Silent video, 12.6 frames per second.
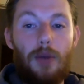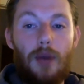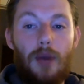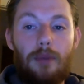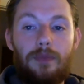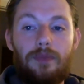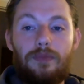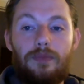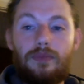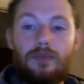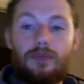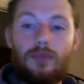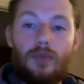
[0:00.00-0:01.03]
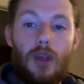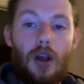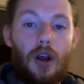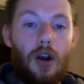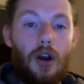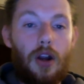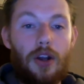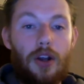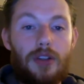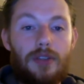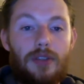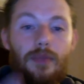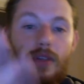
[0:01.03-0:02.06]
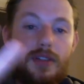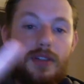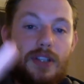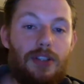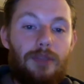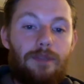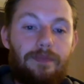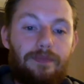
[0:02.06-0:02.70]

you out. All right, guys. See you soon.